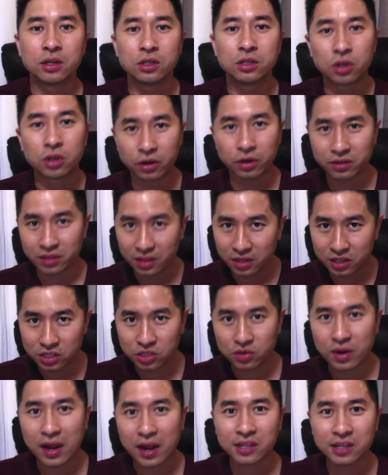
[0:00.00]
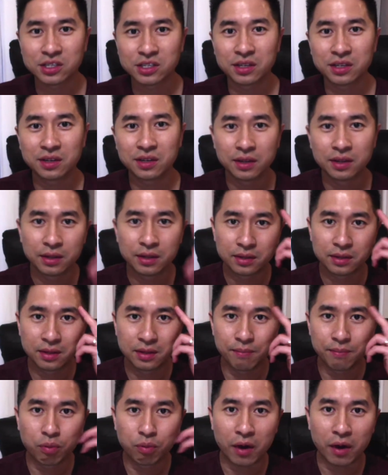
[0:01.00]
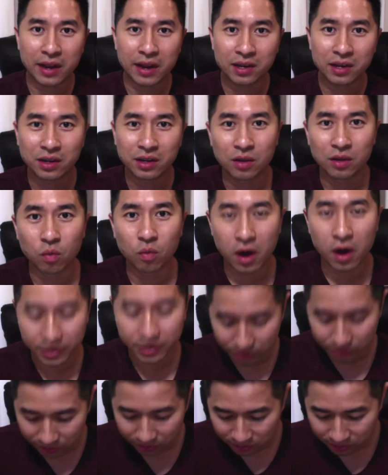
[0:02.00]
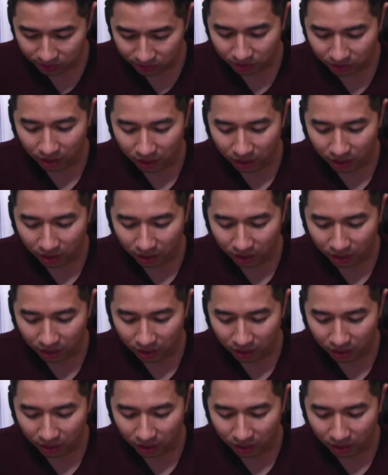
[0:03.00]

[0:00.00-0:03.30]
During the distraction, the brain wanders.